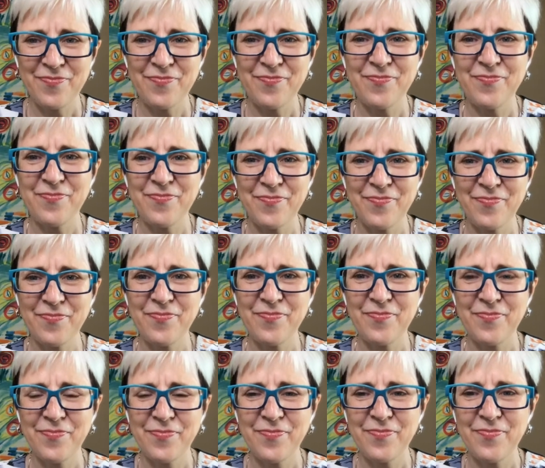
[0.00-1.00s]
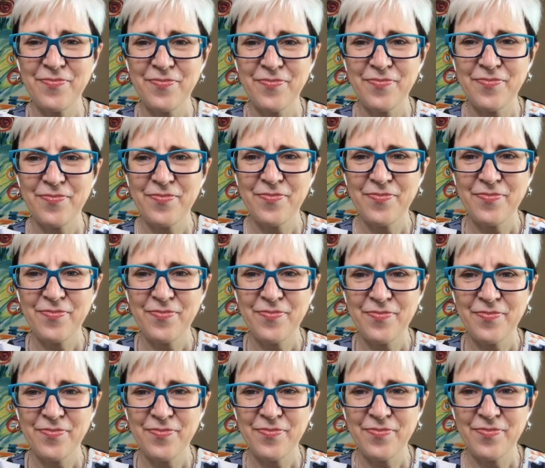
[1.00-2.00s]

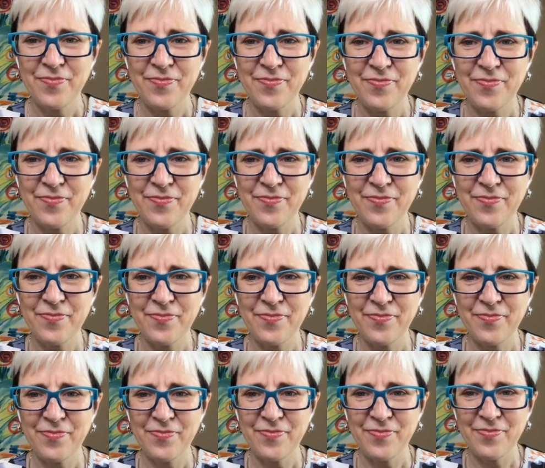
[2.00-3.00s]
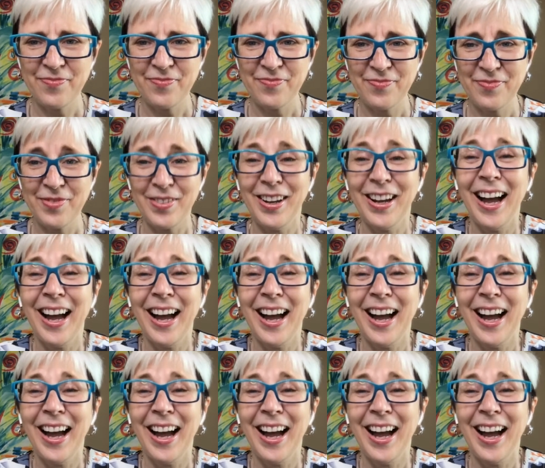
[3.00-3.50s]
(not speaking)